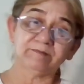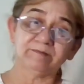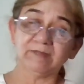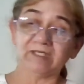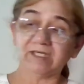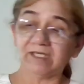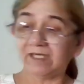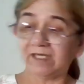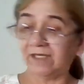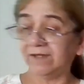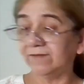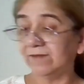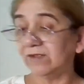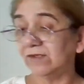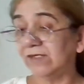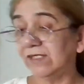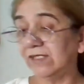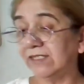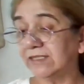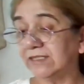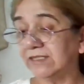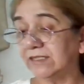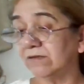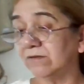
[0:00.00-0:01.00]
I have no
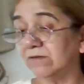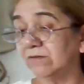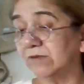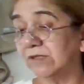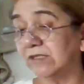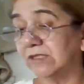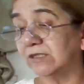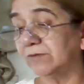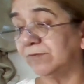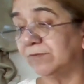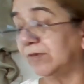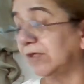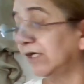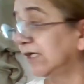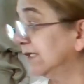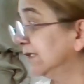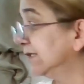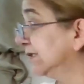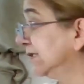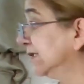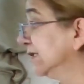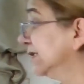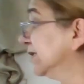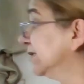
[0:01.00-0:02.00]
idea what to price
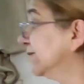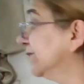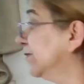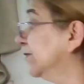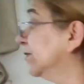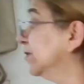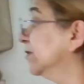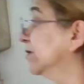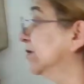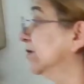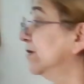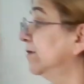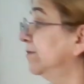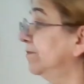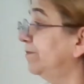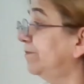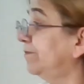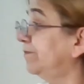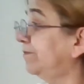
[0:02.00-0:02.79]
these for.